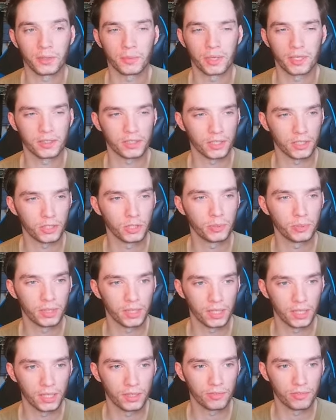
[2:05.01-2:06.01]
because I do
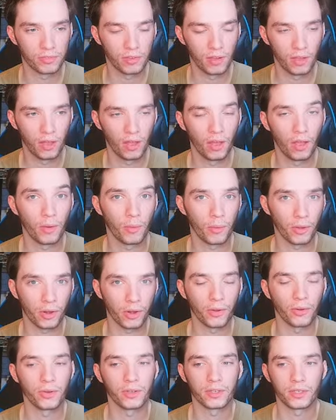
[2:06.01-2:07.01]
believe we are
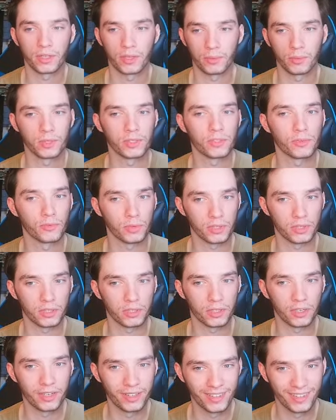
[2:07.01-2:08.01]
going to get Winds of
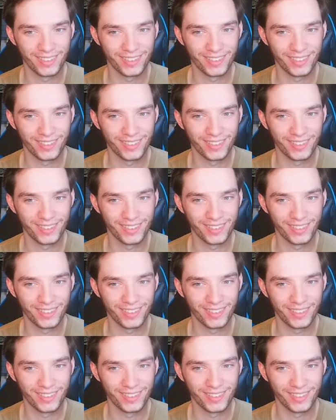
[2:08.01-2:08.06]
Winter.